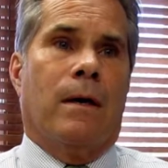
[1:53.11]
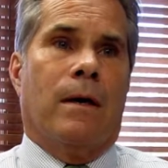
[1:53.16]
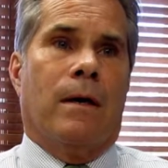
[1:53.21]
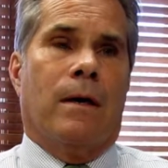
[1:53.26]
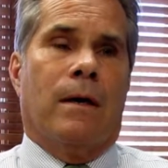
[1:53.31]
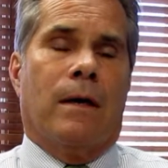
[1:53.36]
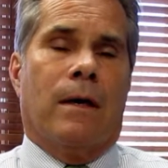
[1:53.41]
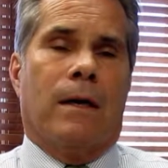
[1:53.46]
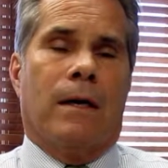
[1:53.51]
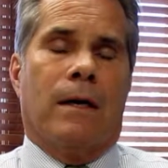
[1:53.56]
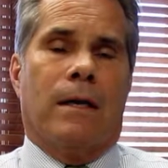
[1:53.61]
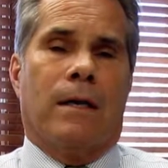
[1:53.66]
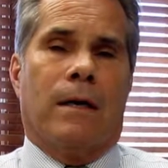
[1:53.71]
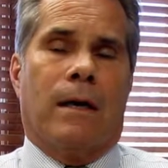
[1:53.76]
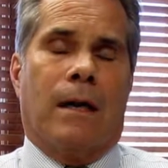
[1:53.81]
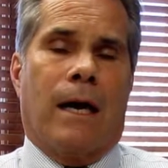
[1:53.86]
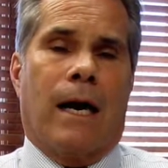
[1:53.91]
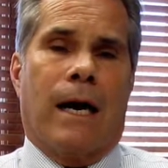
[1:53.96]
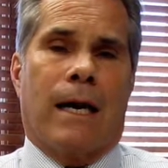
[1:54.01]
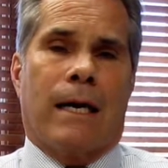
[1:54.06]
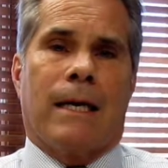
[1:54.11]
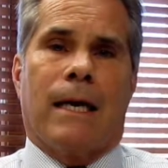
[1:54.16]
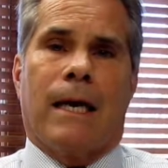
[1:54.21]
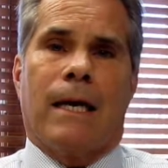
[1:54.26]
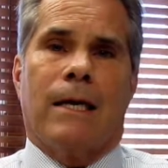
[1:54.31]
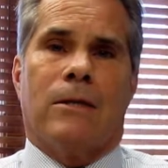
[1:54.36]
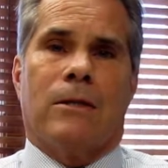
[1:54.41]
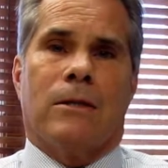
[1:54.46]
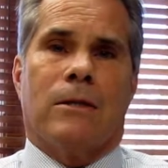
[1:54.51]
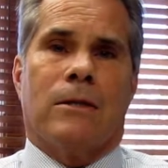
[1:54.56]
In a lot of
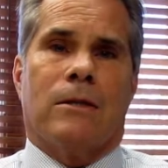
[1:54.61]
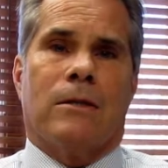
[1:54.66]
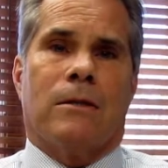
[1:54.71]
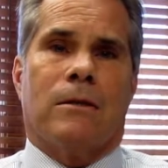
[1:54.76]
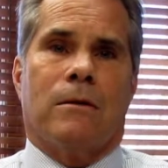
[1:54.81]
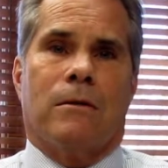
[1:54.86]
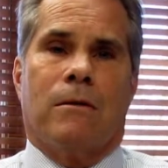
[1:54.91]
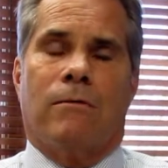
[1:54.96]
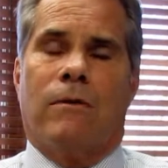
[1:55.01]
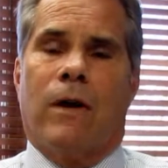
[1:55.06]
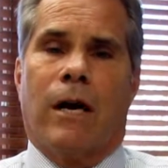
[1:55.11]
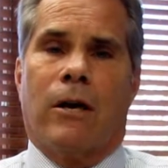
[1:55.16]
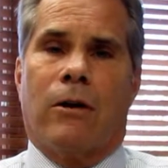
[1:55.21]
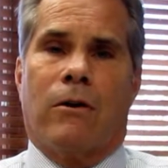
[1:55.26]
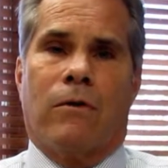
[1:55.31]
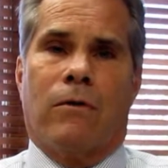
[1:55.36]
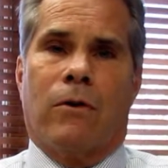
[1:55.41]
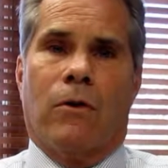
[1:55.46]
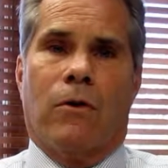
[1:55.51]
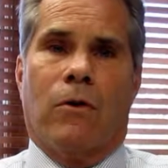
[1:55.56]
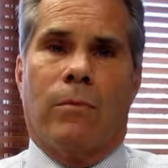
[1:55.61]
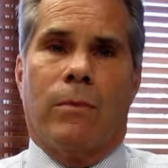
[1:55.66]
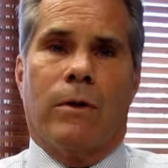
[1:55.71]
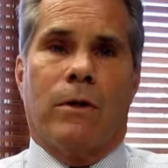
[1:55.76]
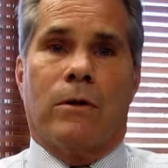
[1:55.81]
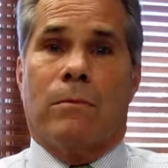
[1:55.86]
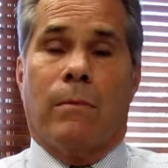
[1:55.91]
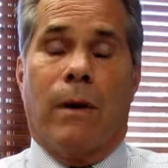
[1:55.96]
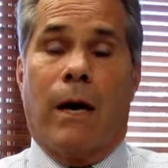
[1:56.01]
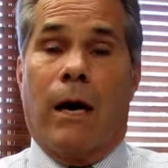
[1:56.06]
cases, the value of the home
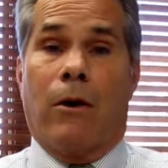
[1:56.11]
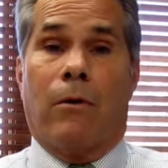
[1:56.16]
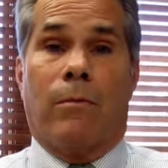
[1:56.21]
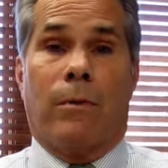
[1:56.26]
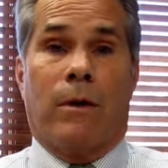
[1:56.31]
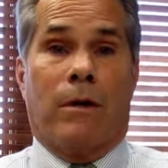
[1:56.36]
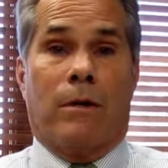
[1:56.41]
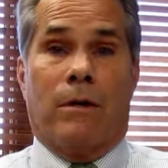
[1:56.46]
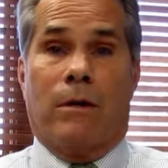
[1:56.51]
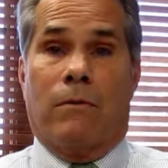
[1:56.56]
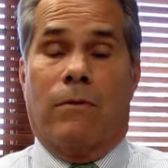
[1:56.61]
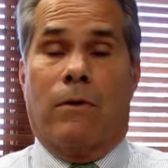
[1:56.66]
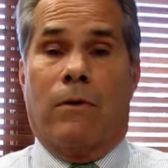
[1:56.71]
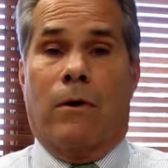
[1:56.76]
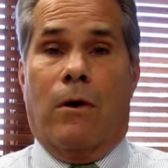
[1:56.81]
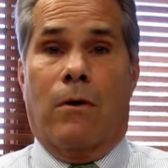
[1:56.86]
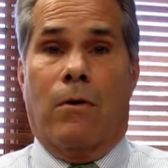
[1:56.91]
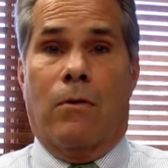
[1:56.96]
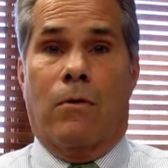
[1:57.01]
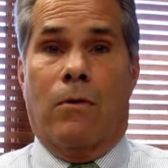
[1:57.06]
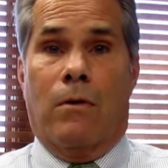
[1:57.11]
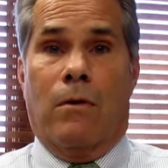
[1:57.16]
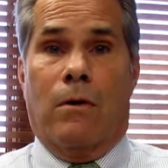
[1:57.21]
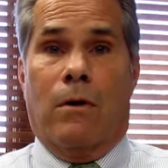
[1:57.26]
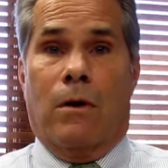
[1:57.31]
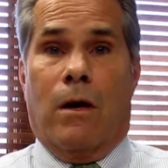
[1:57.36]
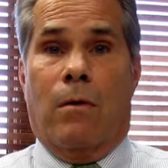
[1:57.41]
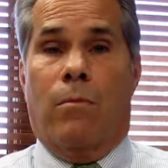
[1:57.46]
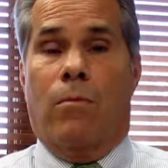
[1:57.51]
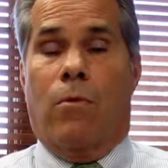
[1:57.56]
doesn't matter, because if you owe
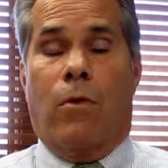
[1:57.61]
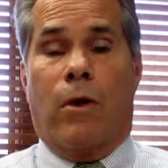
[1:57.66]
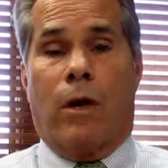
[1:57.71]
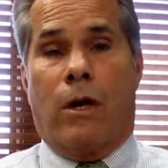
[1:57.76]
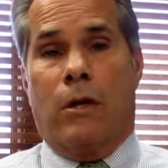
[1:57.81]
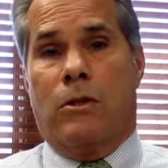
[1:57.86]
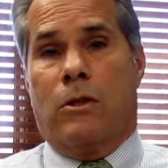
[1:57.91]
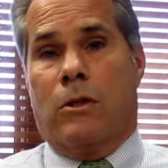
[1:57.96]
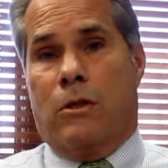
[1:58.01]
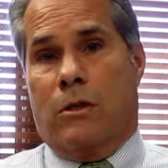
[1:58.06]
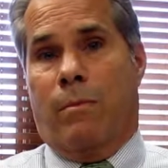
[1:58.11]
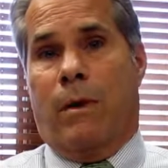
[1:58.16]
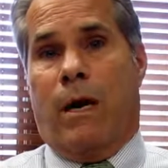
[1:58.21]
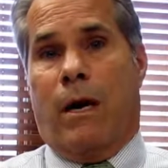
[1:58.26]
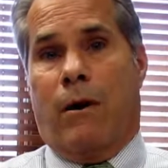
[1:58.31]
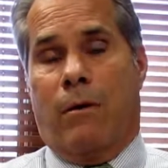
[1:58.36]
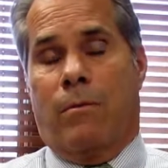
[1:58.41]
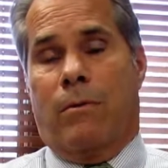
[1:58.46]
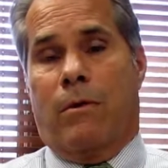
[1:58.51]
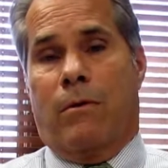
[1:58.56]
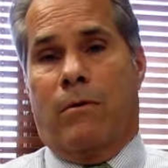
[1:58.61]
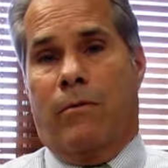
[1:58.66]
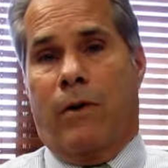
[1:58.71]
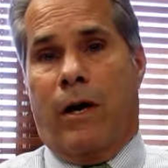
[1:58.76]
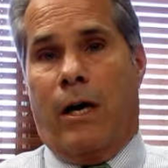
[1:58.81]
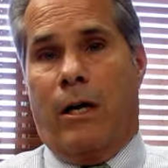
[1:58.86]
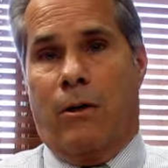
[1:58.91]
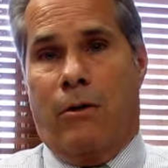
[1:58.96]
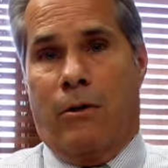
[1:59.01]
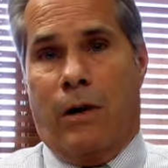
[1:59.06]
a mortgage that's about up to the
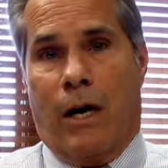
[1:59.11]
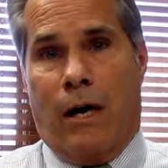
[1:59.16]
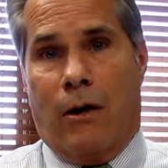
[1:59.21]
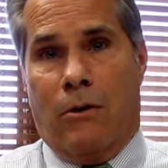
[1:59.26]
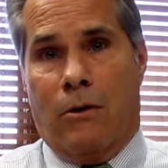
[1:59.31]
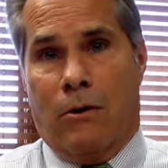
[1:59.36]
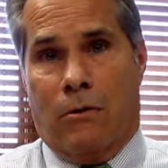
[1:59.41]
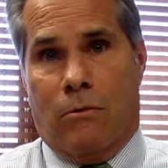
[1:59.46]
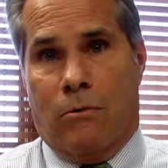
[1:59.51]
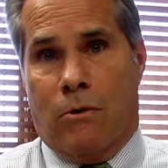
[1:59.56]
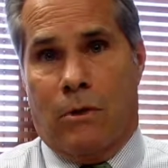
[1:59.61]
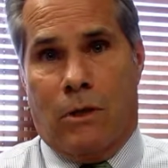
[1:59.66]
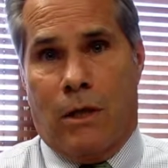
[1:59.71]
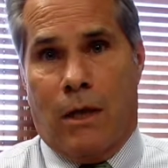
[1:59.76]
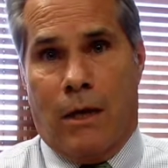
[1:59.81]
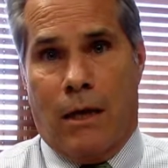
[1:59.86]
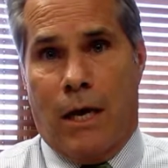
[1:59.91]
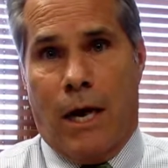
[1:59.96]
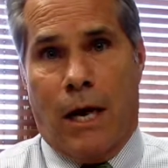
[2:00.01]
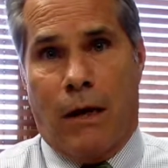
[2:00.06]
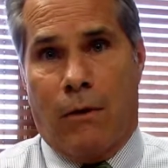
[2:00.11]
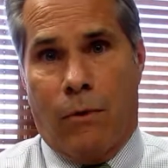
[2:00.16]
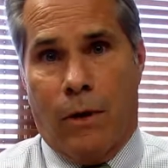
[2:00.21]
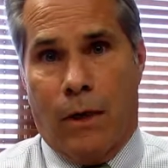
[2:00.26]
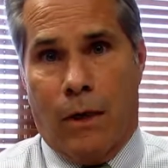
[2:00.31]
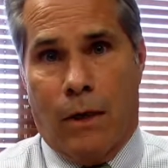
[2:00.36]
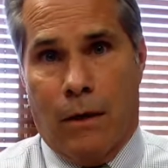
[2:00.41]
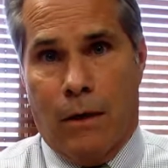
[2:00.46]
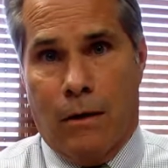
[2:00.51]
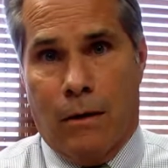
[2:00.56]
value of the house, there isn't any
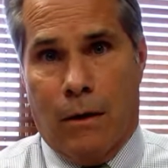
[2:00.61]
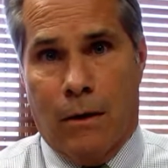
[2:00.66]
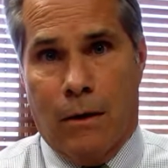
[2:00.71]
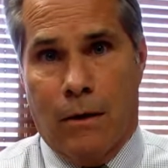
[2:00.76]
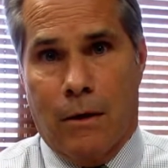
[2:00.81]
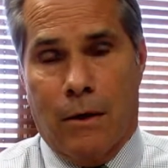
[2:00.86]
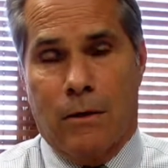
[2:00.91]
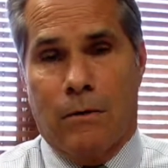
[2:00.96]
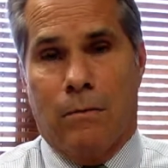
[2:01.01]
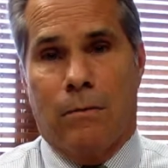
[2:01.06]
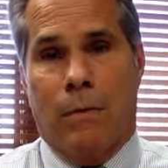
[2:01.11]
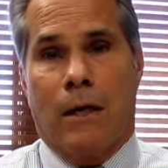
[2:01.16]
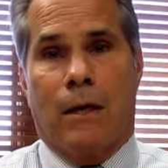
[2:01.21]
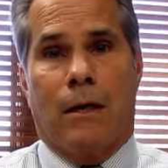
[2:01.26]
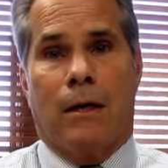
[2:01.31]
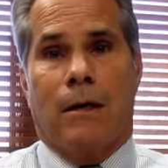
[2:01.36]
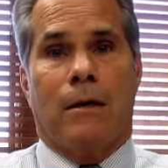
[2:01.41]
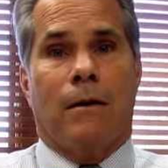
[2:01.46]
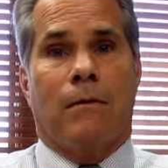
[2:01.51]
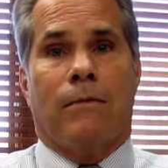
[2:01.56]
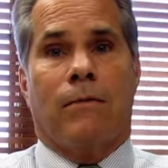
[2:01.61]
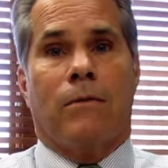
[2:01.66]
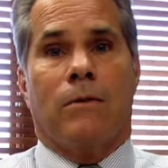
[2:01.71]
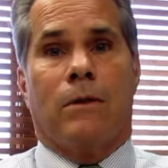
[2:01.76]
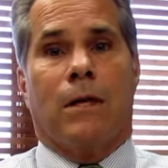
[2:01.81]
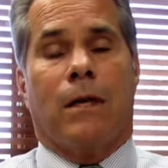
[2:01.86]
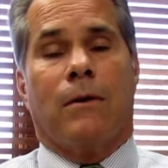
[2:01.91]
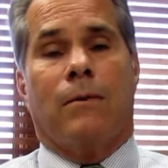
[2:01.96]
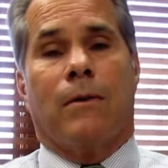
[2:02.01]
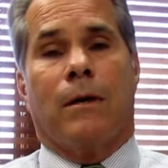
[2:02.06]
equity in it, and it doesn't make any difference
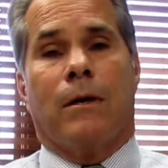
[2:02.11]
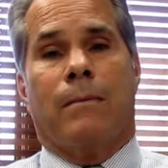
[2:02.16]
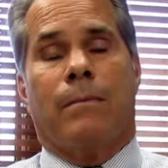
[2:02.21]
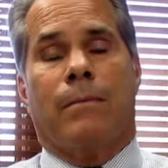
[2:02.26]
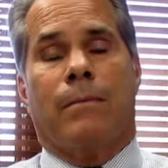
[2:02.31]
anyway.